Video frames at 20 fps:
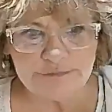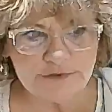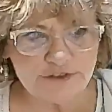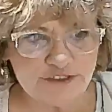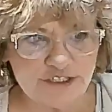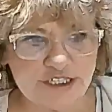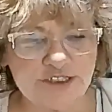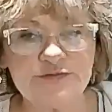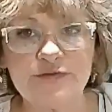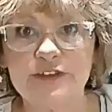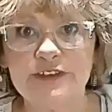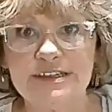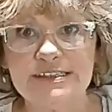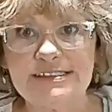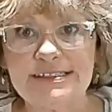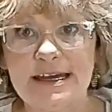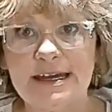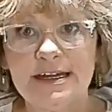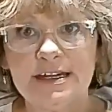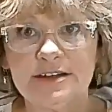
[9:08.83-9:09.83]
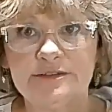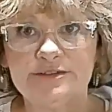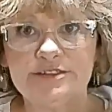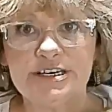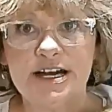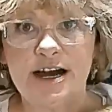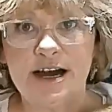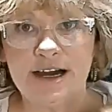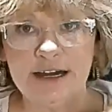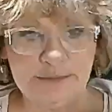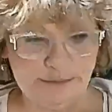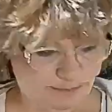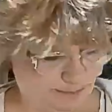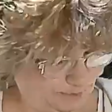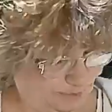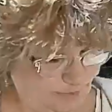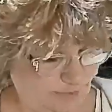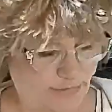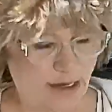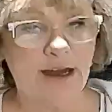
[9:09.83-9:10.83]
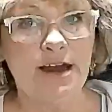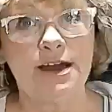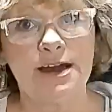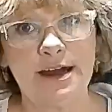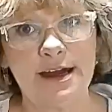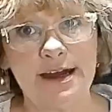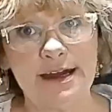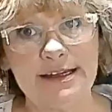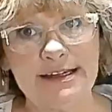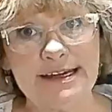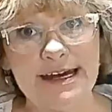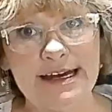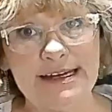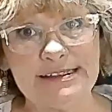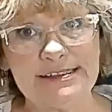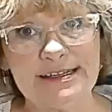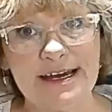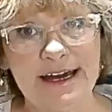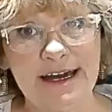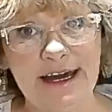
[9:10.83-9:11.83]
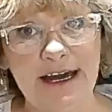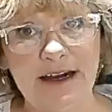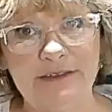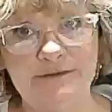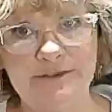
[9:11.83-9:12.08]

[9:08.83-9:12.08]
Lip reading: just for the sake of time. And yes, I have